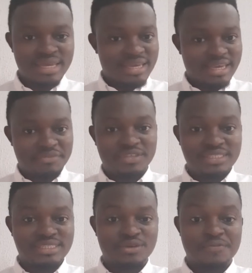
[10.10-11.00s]
If
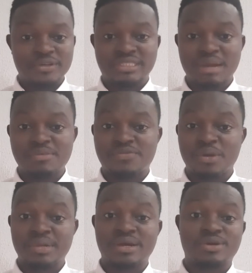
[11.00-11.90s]
this is the first time of
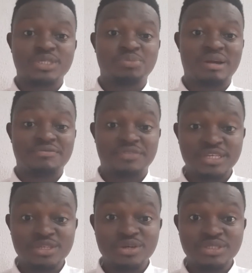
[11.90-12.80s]
coming across my
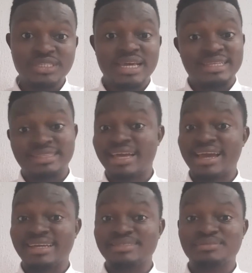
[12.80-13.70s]
videos,
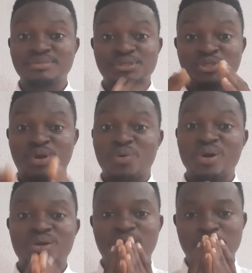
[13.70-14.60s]
then you are
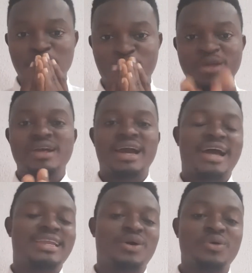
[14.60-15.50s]
welcome.
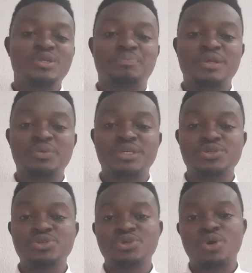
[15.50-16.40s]
And I want to play with
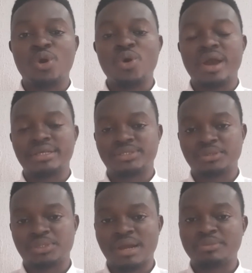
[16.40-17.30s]
you. Go and
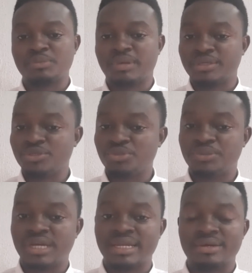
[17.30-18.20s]
subscribe to my YouTube
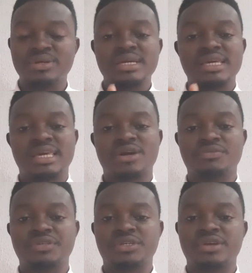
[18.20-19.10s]
channel,
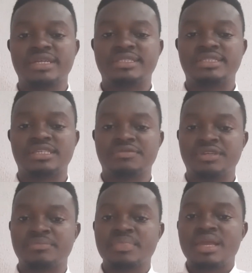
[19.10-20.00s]
Kelvin Great
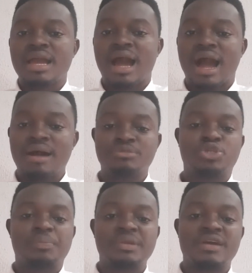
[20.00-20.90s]
TV. I'm
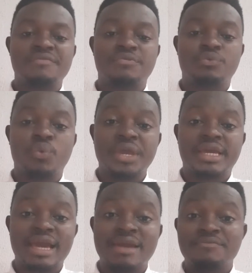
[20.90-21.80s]
dropping every
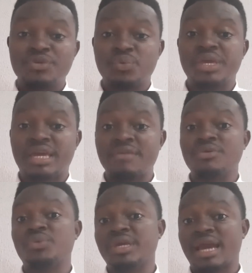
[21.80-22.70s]
week
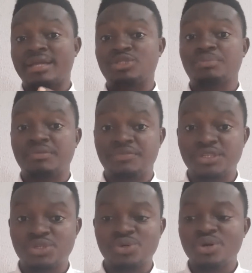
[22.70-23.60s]
I drop a
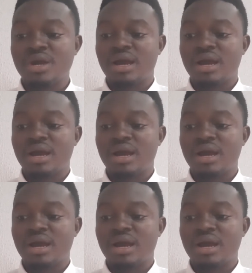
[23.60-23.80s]
video